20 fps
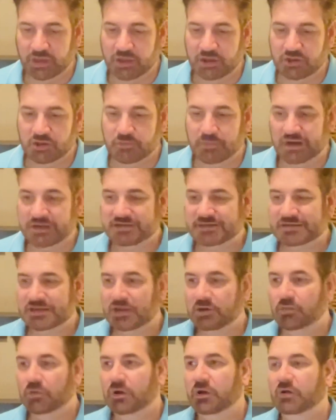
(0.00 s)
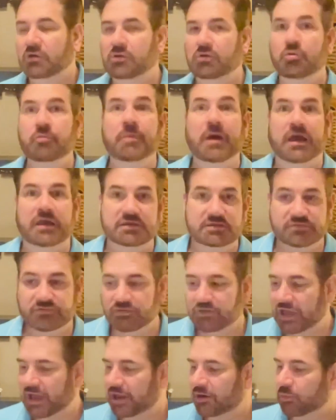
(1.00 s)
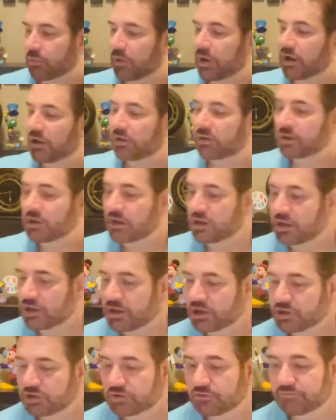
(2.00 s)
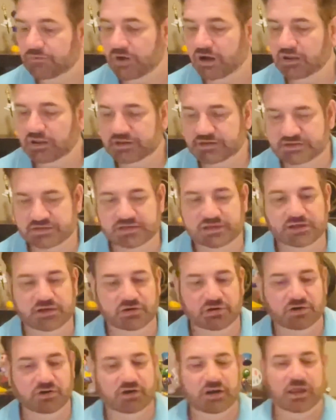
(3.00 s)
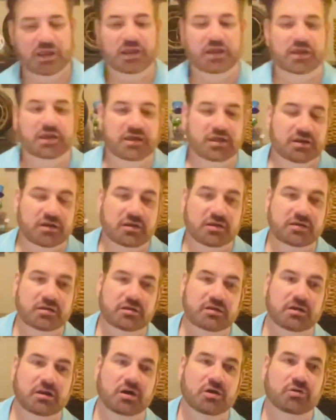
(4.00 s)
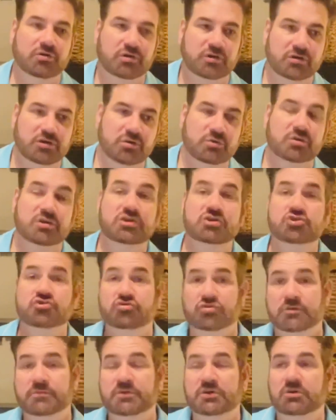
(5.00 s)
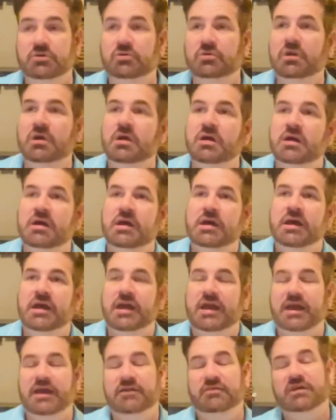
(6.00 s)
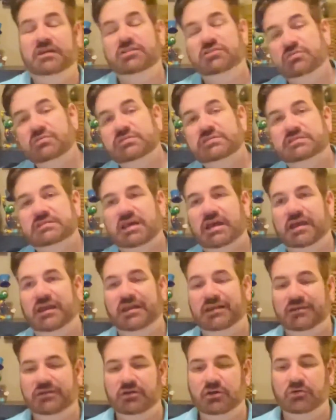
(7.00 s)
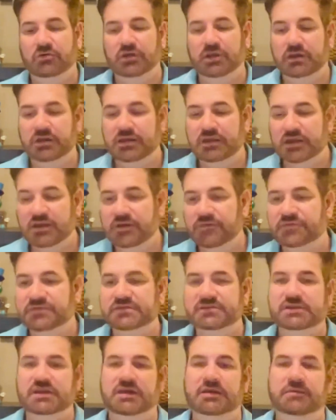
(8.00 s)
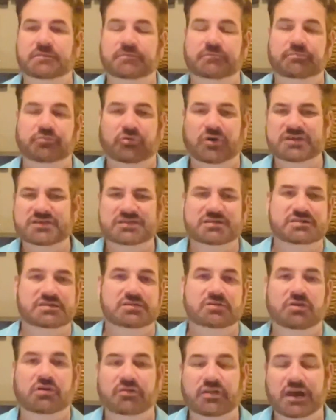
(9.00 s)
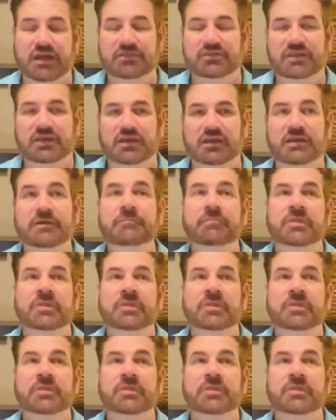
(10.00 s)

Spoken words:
you might say, well, who pays for that? Well, you volunteer, and you contribute. And they do say, gifts and presents and all that. They